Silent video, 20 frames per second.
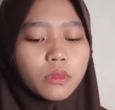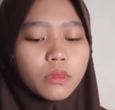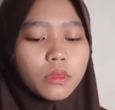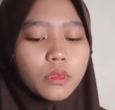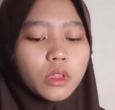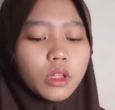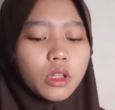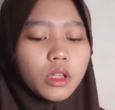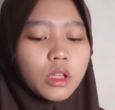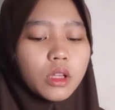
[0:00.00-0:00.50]

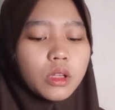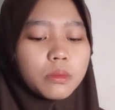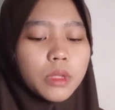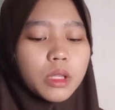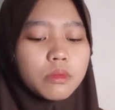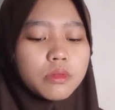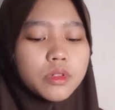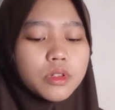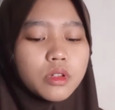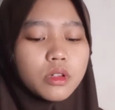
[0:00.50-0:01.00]
A map
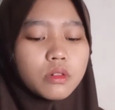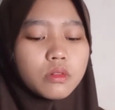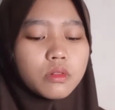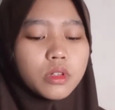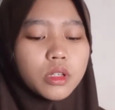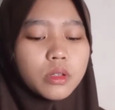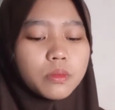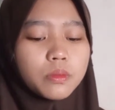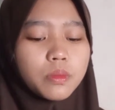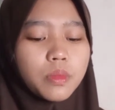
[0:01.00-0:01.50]
showing
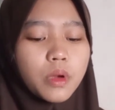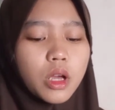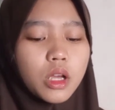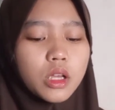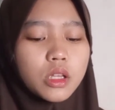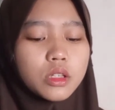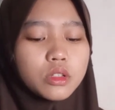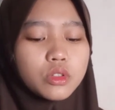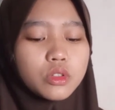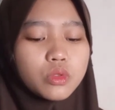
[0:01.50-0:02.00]
by
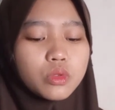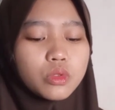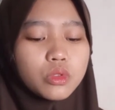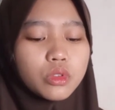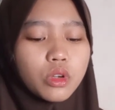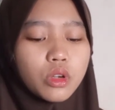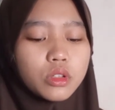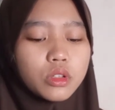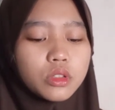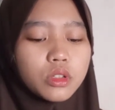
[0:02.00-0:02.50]
to
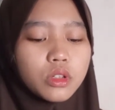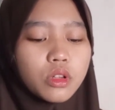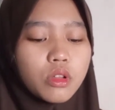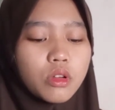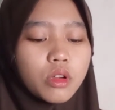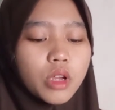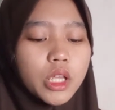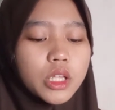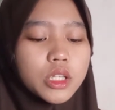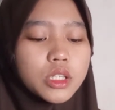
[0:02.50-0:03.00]
north
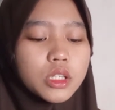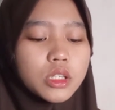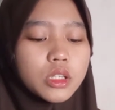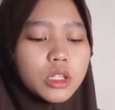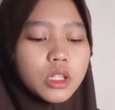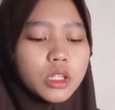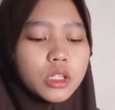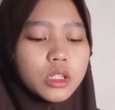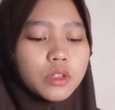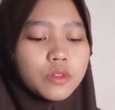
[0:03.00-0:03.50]
location
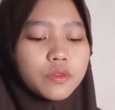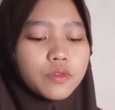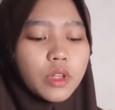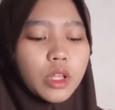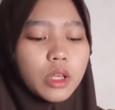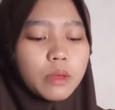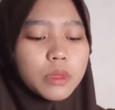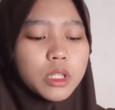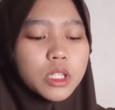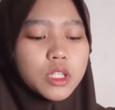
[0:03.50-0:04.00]
in the
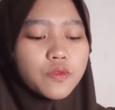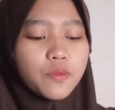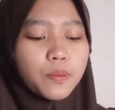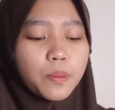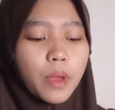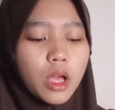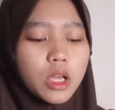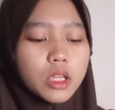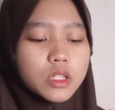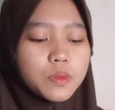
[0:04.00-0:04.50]
Flemish
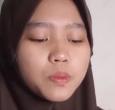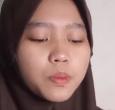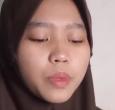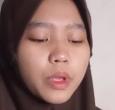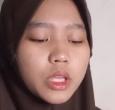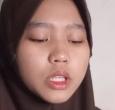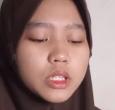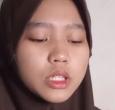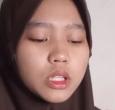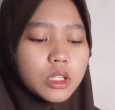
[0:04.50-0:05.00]
Pass
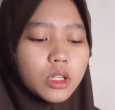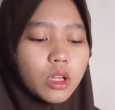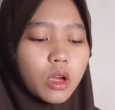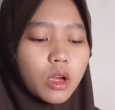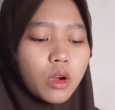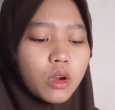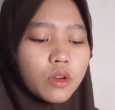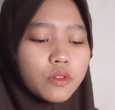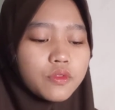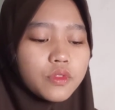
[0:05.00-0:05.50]
basin
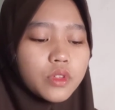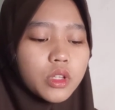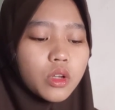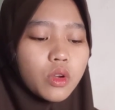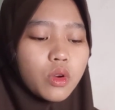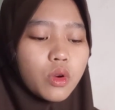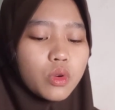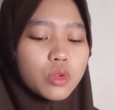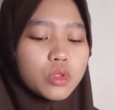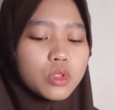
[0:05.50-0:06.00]
of the
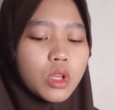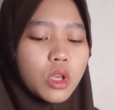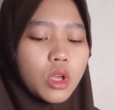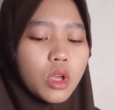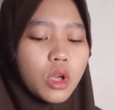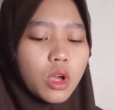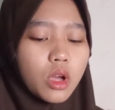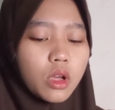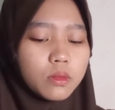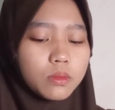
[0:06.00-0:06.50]
coast
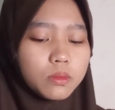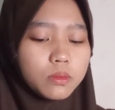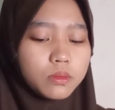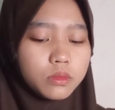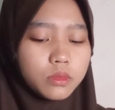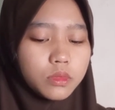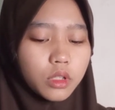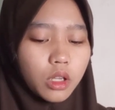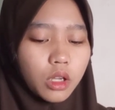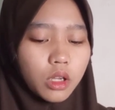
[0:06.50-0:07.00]

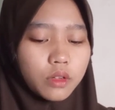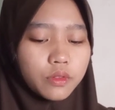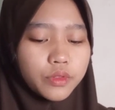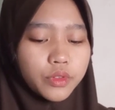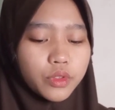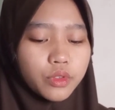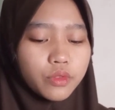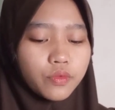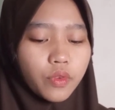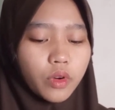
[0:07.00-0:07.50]
of
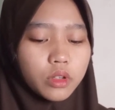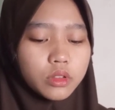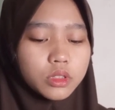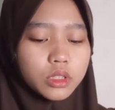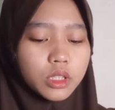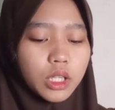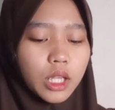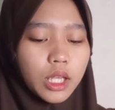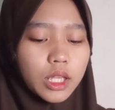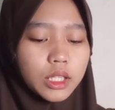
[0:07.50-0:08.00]

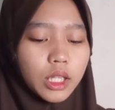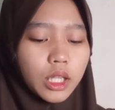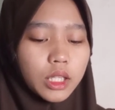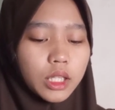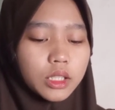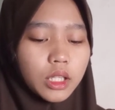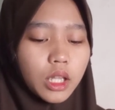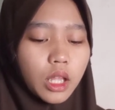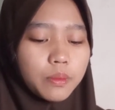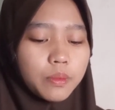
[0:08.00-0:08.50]
Newfoundland and
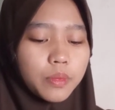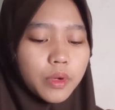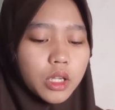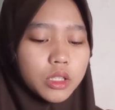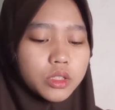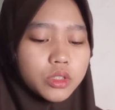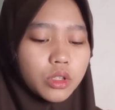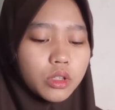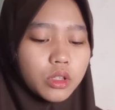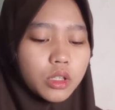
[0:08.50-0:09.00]

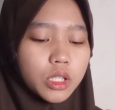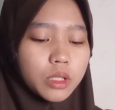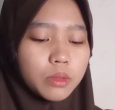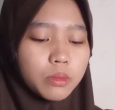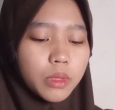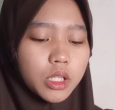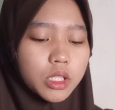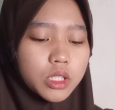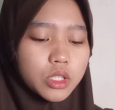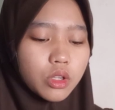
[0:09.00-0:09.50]
Labrador
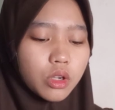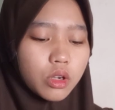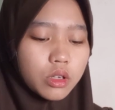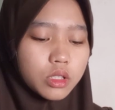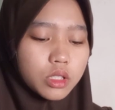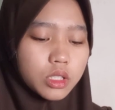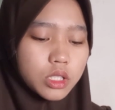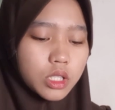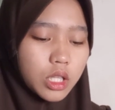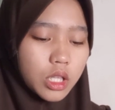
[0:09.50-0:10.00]
image
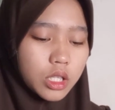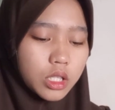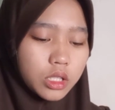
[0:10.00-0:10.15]
courtesy